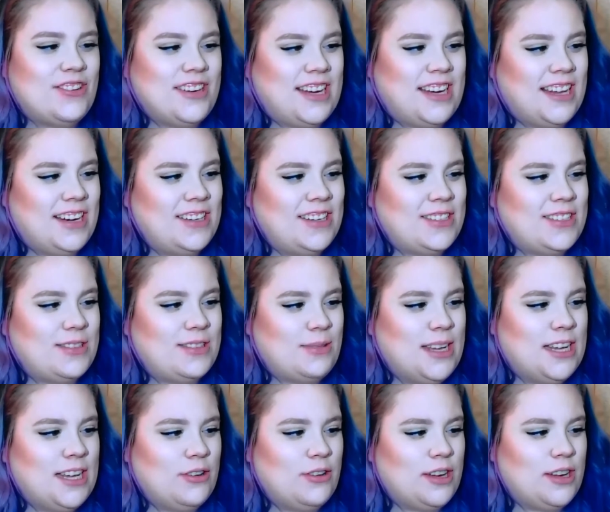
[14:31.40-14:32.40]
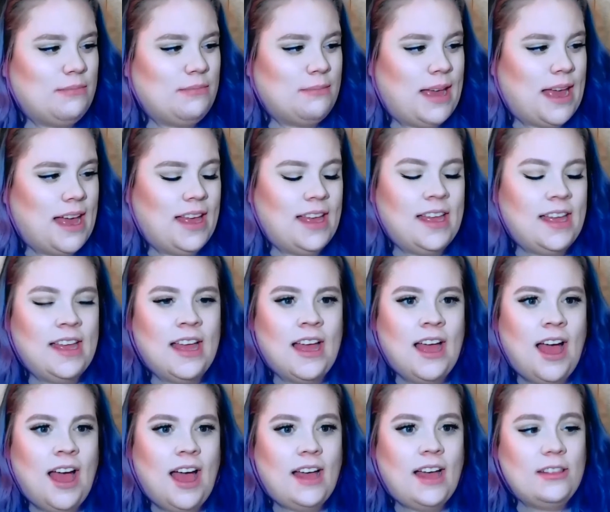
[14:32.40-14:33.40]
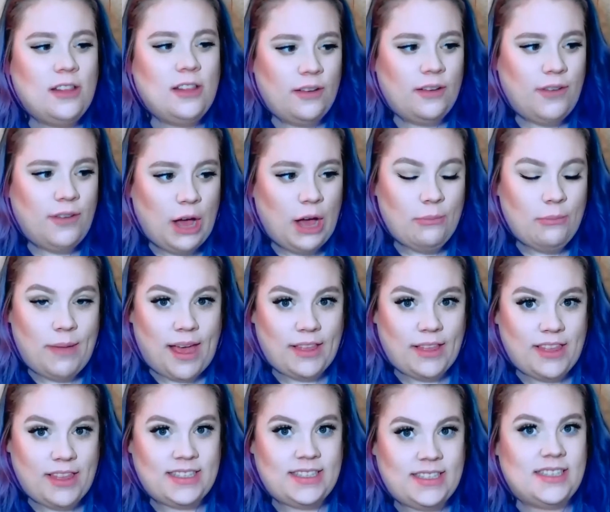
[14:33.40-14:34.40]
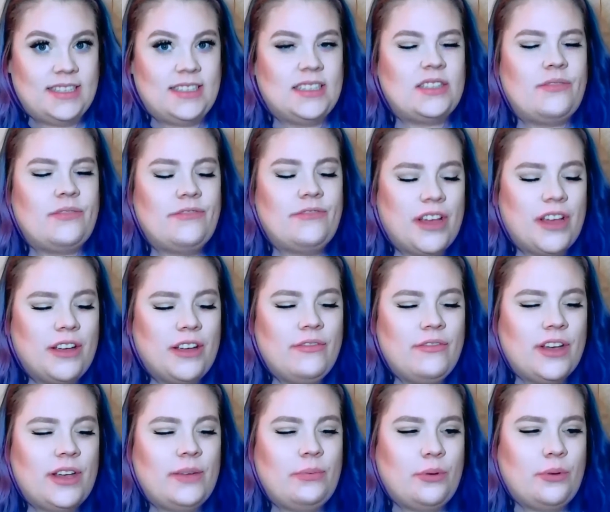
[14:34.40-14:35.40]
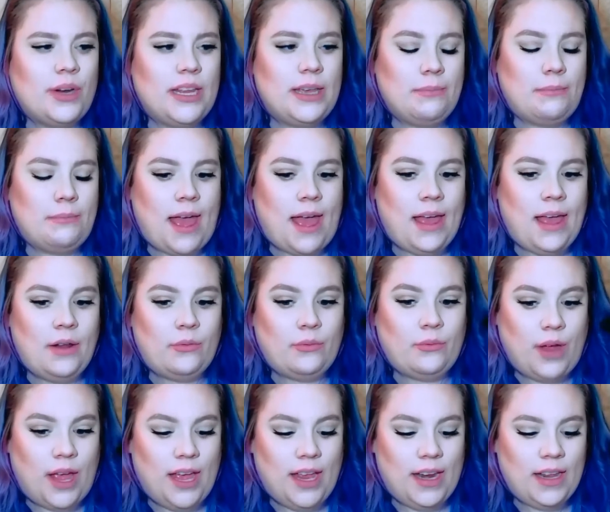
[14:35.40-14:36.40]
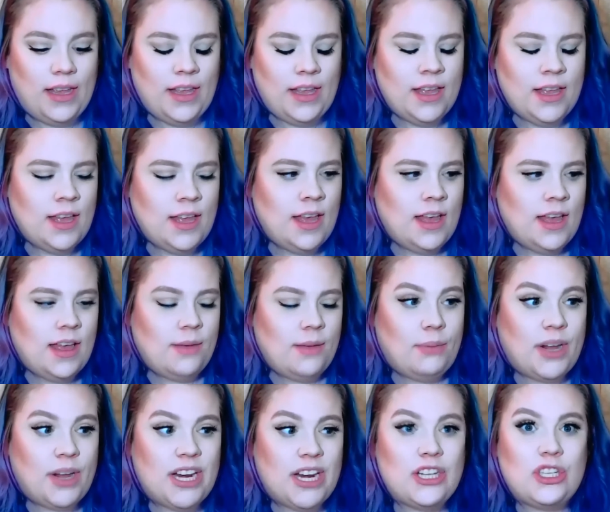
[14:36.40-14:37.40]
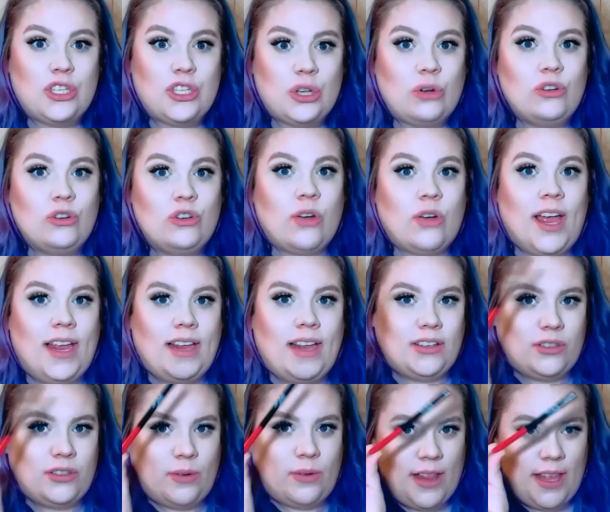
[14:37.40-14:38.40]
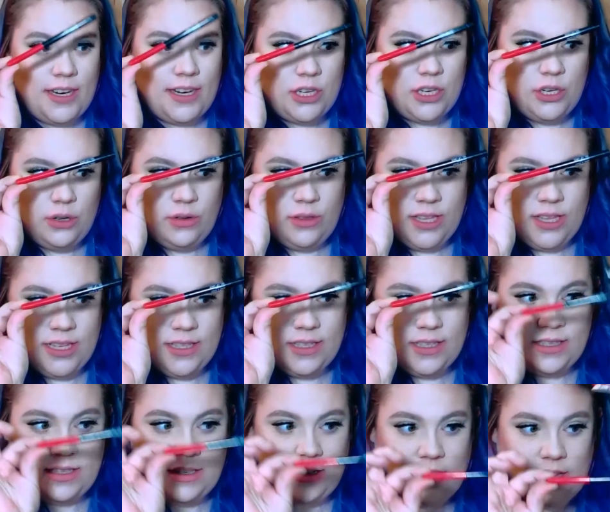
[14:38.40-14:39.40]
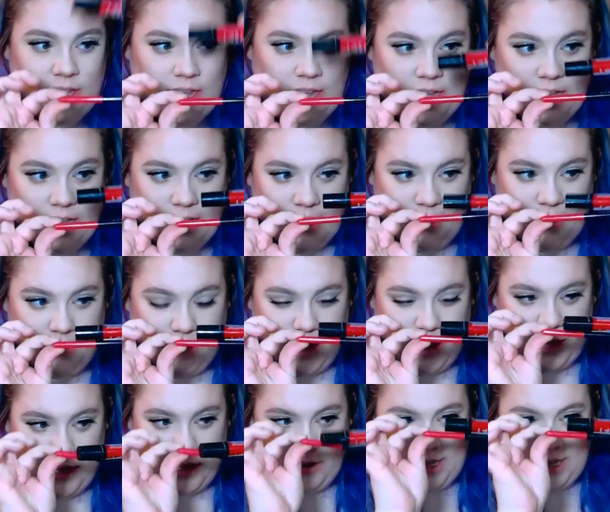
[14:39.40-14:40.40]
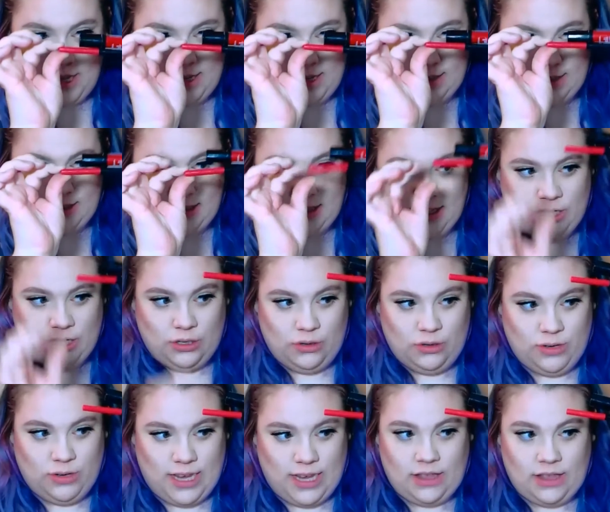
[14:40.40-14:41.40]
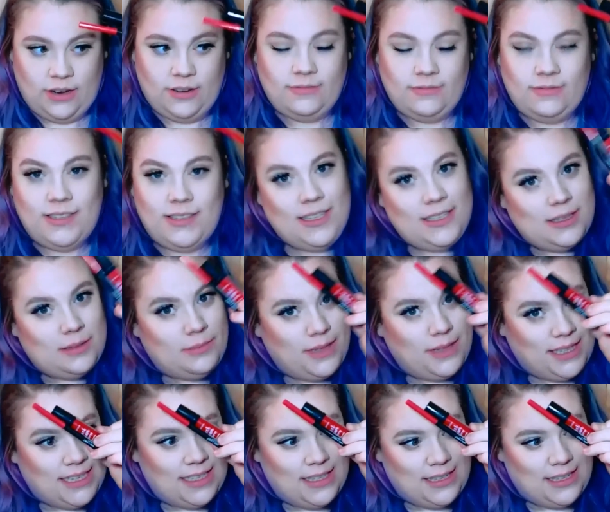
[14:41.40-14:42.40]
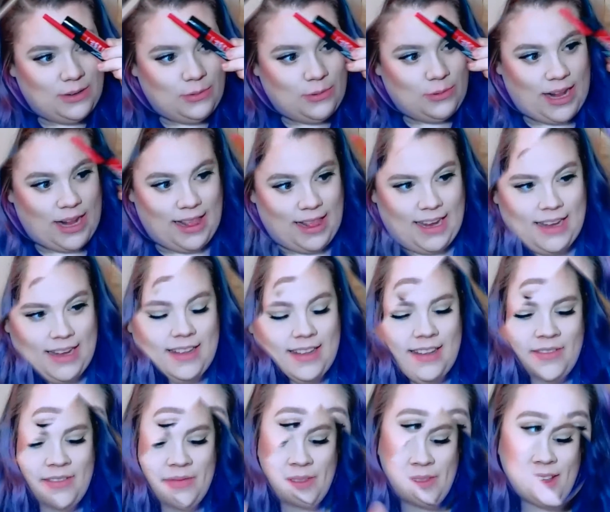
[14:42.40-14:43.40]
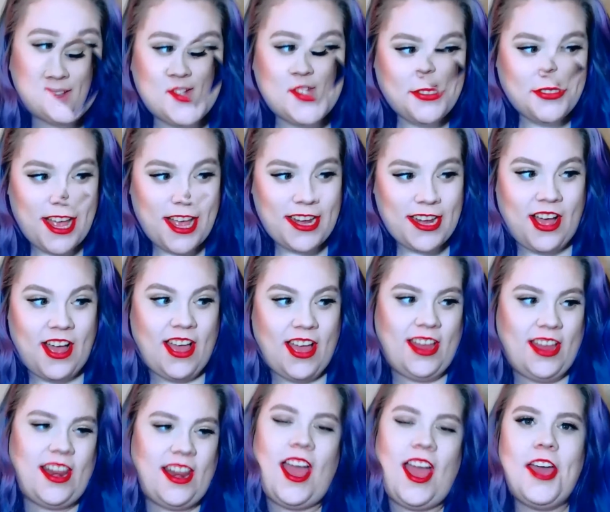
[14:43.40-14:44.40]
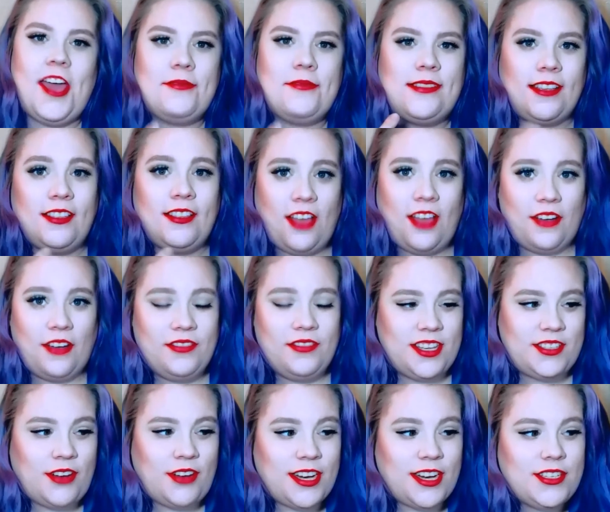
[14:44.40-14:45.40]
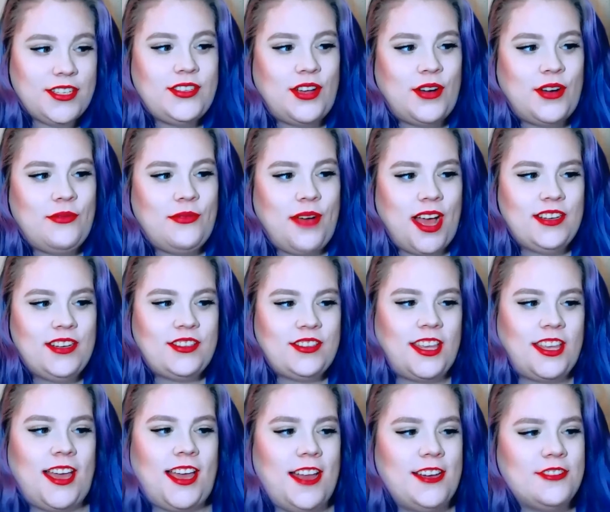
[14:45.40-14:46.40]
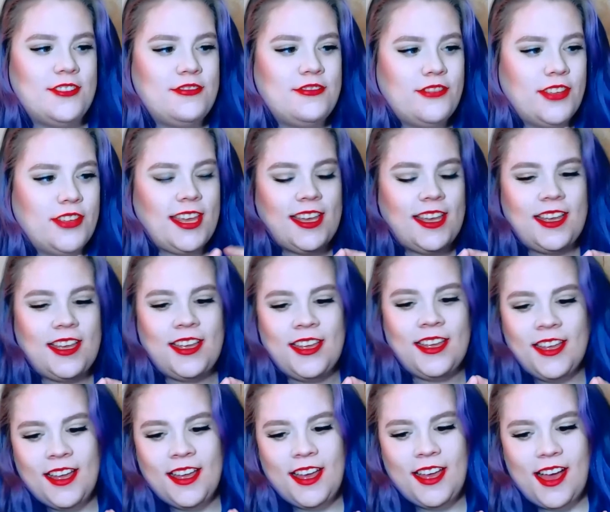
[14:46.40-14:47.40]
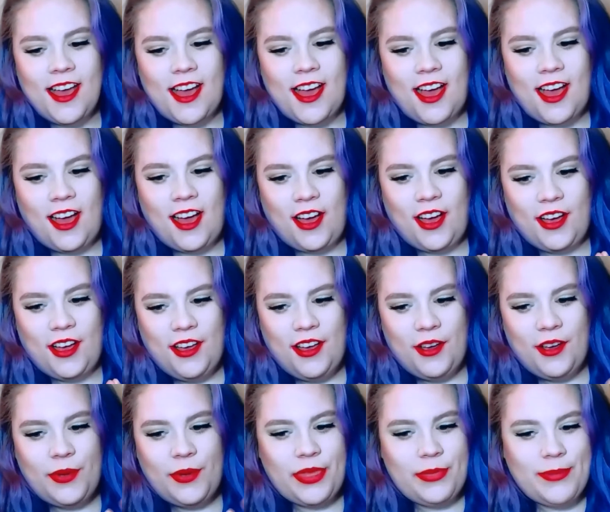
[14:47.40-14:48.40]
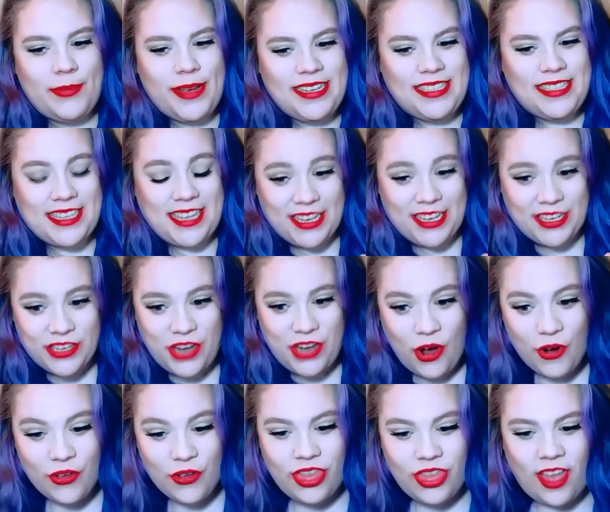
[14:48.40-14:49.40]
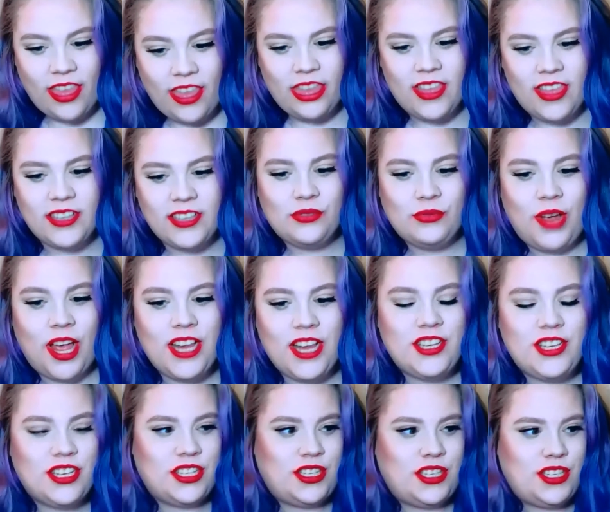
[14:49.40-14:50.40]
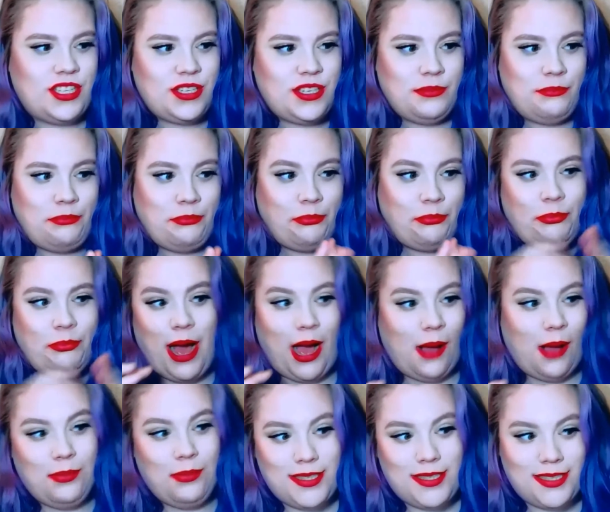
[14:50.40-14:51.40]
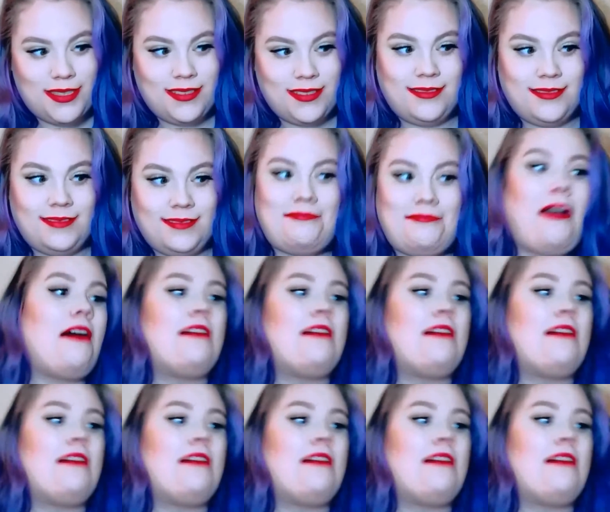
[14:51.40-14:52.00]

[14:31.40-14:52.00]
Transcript: Jordana Sweet Cream Matte. I love how matte this is. It's a very, very pretty matte red, but it's so drying. So I like to do this under these two together. These is what I like. And this is the red on. I absolutely love this red so much. Like, I just feel like with my skin tone that this red just pops